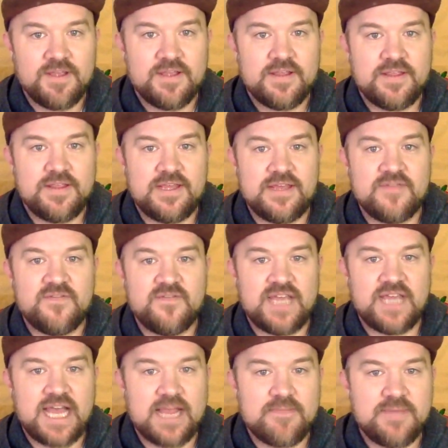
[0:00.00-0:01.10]
the
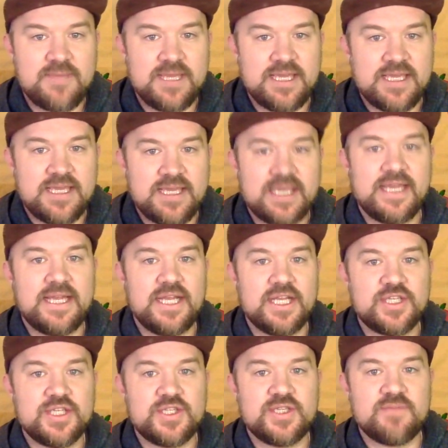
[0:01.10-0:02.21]
Vipkid
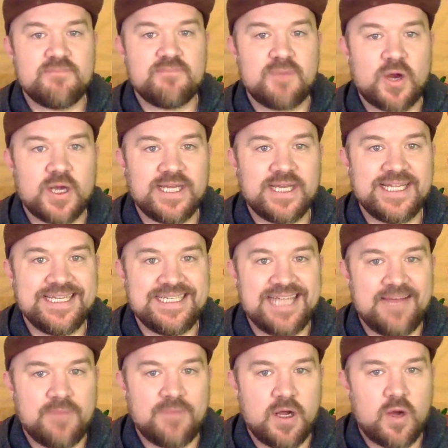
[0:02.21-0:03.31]
Smart
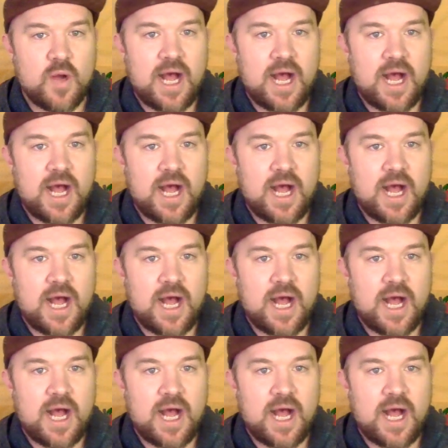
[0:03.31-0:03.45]
Demo